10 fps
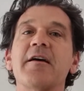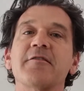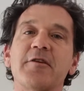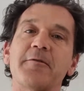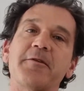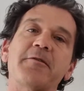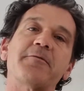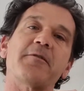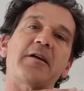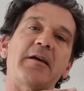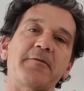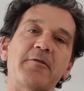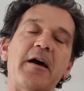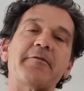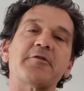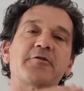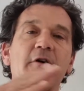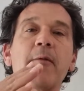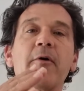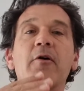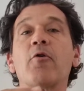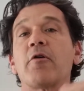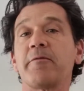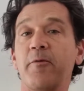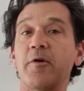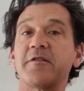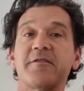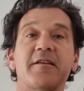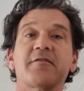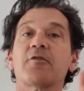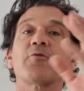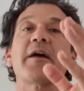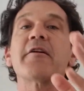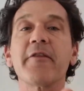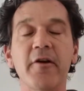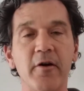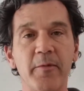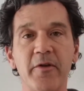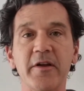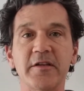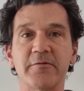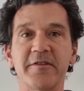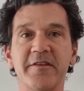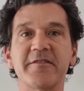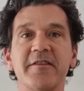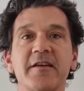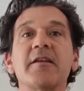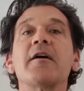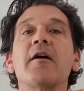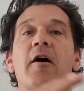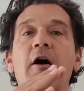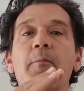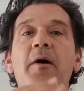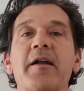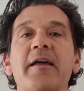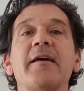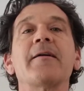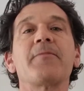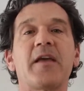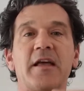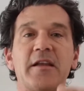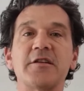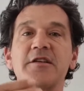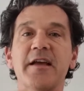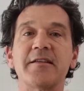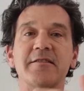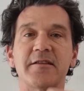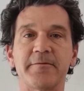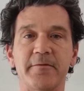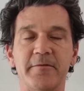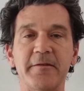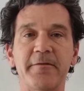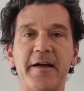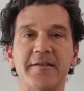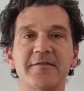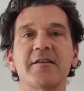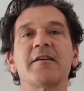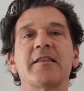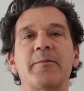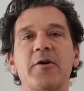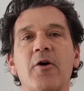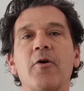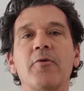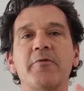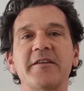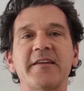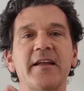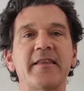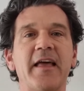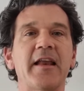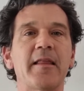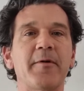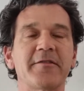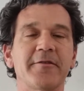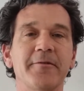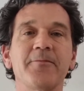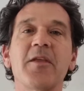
So if you have a trauma or a force that's greater than our ability to resist it, our body initiates a different reflex that we call resetting the gain of the muscle.